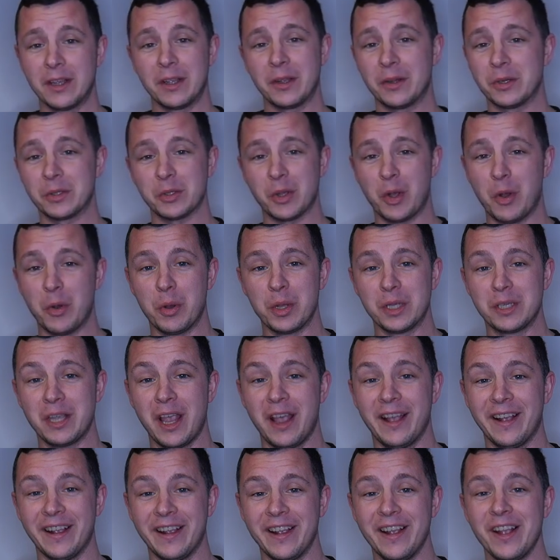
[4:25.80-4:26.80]
There's
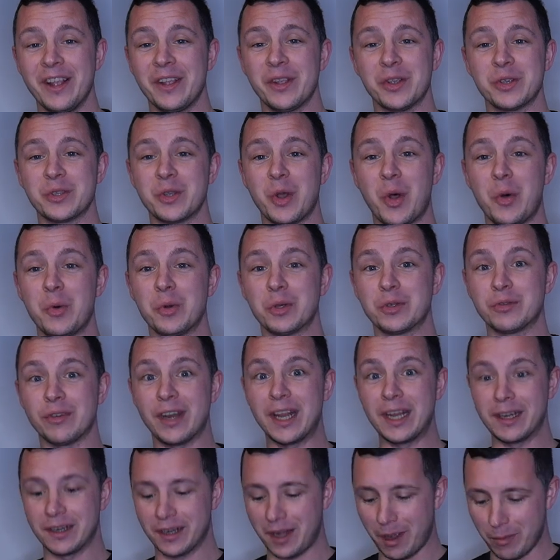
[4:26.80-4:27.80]
always
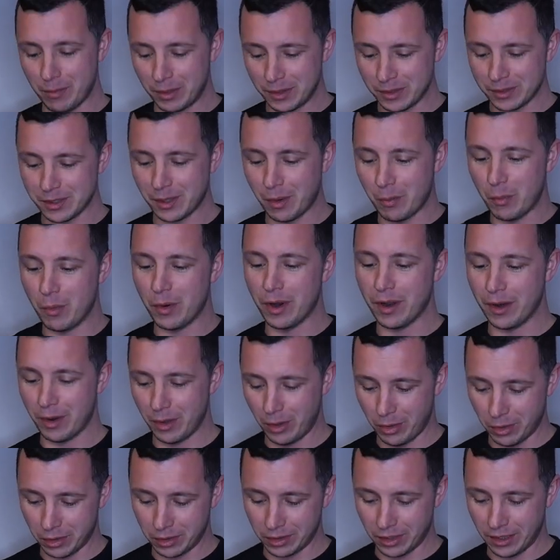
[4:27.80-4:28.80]
rain coming somewhere
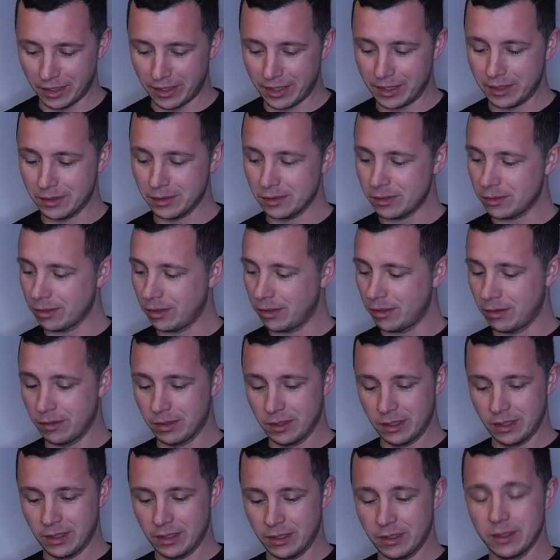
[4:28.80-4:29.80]
along the line, so
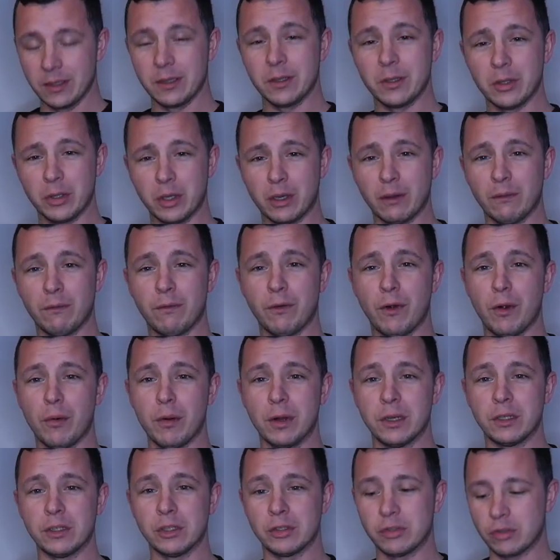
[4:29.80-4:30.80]
looking
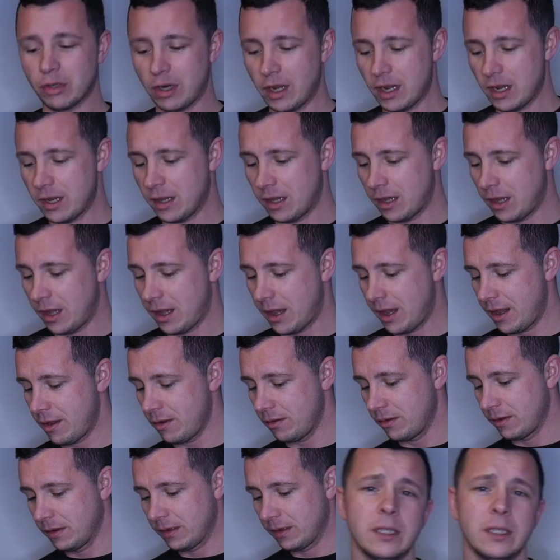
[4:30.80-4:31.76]
forward to trying that out.